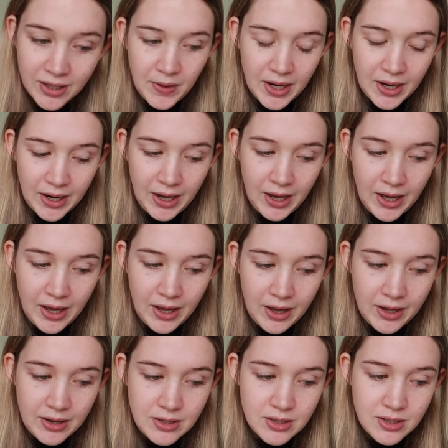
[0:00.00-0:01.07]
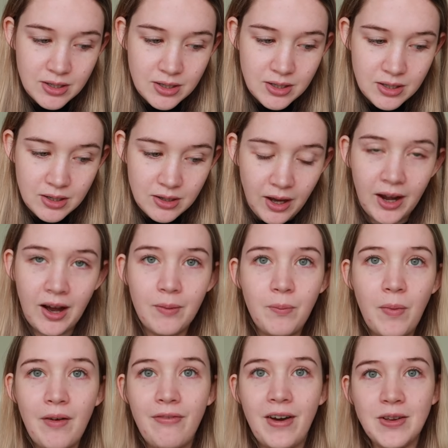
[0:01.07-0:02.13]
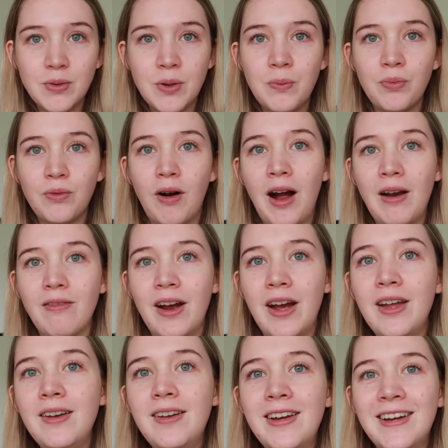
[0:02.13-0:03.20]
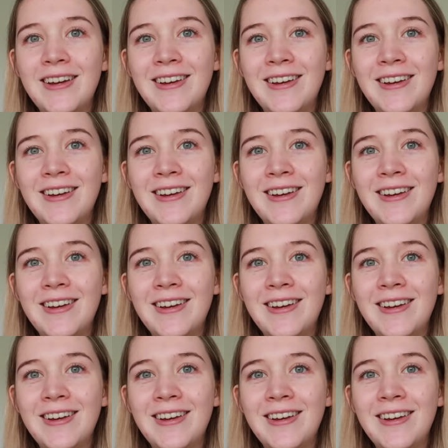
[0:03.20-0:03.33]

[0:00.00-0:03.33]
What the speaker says: and I had, like, my face went bright red